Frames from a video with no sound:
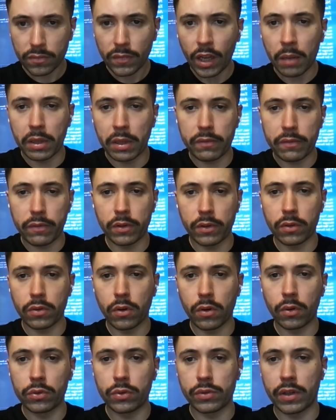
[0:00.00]
But we'll
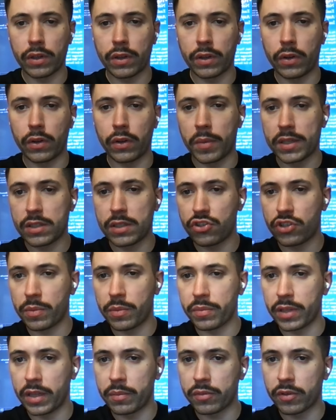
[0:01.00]
go to the message
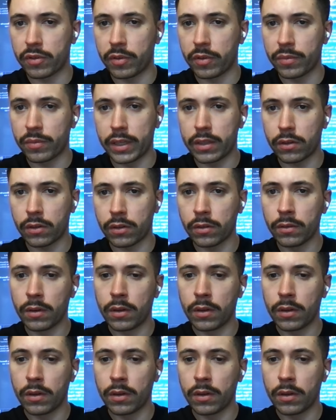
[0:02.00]
template prompt later on.